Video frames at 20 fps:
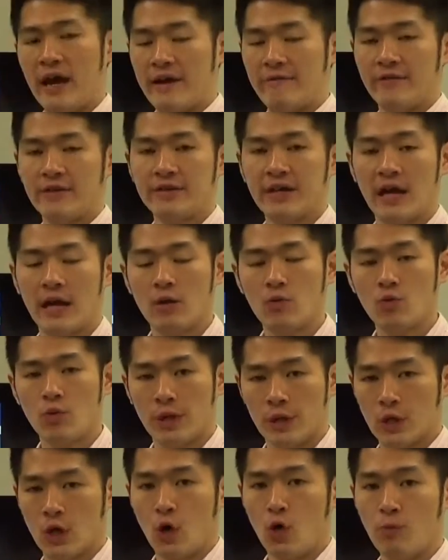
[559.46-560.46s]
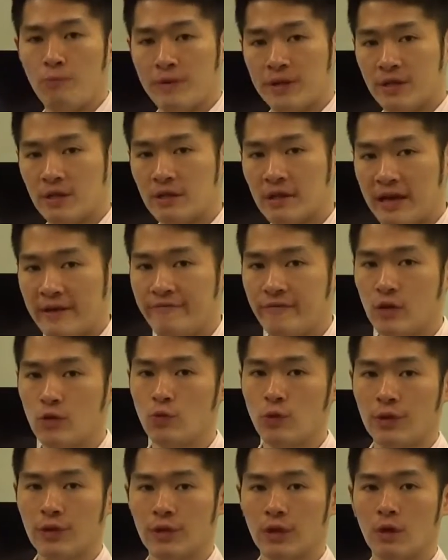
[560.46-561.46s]
Every time when you open the live view
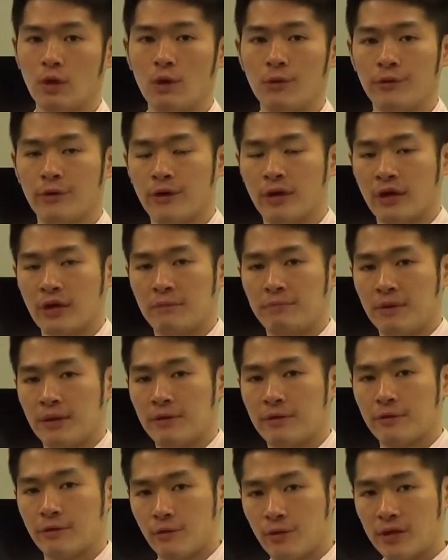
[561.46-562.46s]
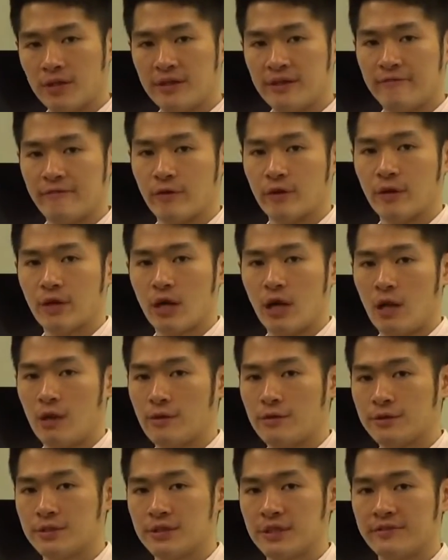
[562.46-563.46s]
window, there are gonna be 3 different
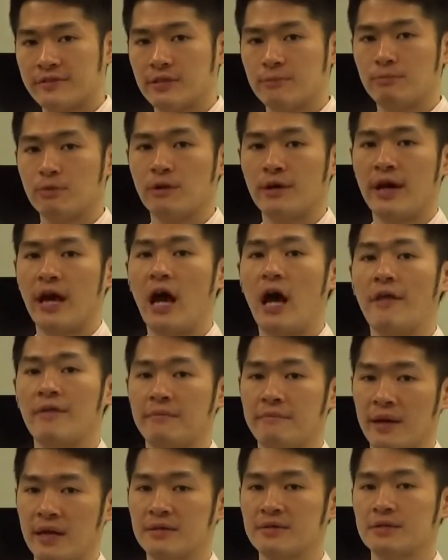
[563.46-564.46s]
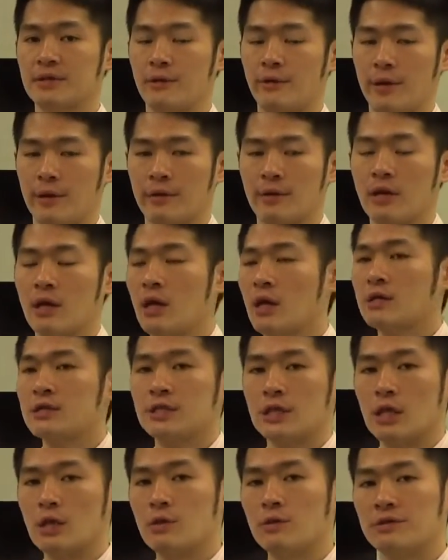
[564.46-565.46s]
colors displayed on the main screen.
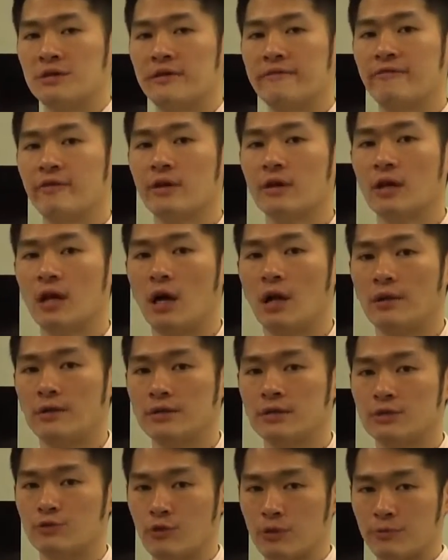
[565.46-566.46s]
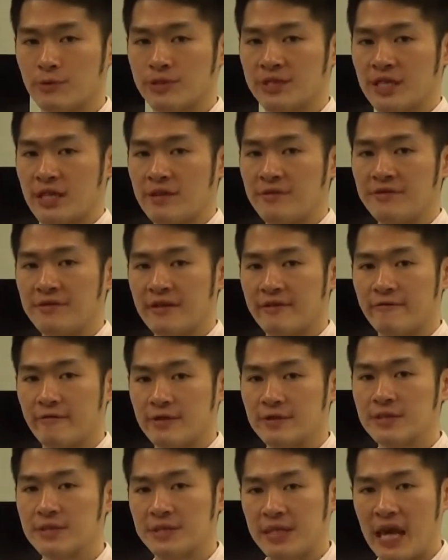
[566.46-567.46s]
So different colors represent
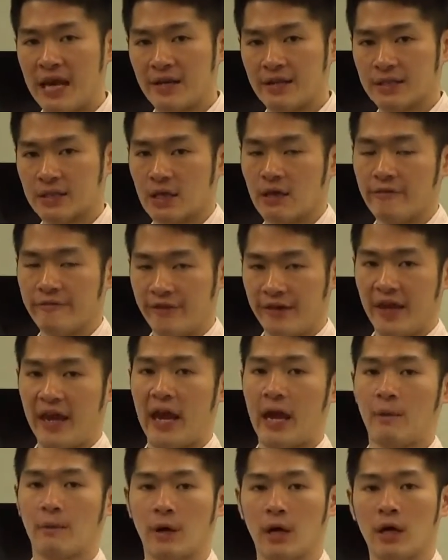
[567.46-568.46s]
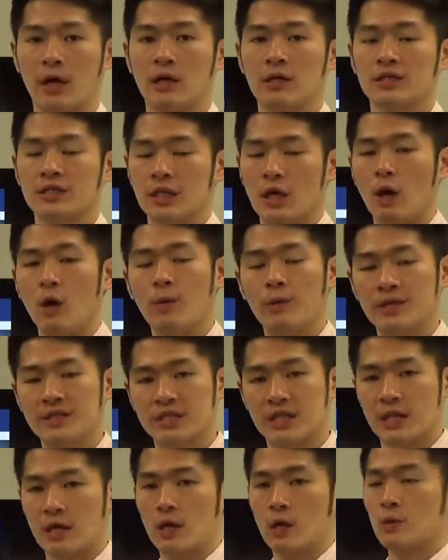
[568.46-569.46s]
different status of the camera. So let's
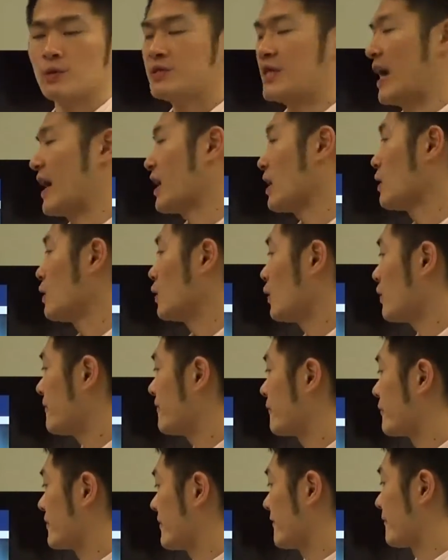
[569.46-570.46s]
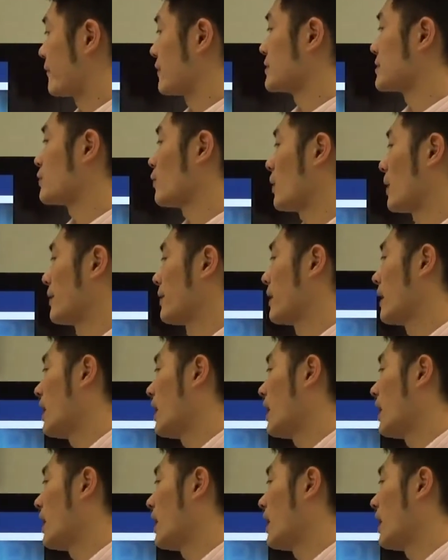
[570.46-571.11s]
go take a look for the first one.